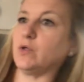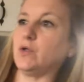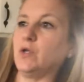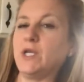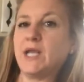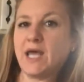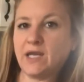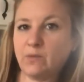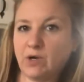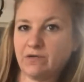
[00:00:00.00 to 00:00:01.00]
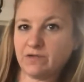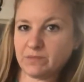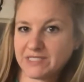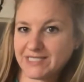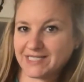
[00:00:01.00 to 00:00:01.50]
you need anywhere from
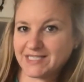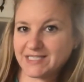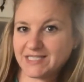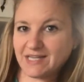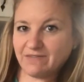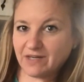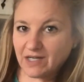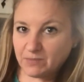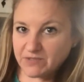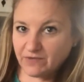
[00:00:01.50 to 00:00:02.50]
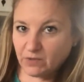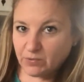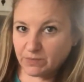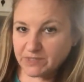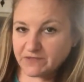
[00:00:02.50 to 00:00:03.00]
6 to 7 cups of
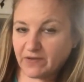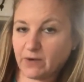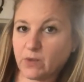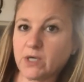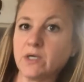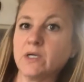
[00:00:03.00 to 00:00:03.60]
all-purpose flour.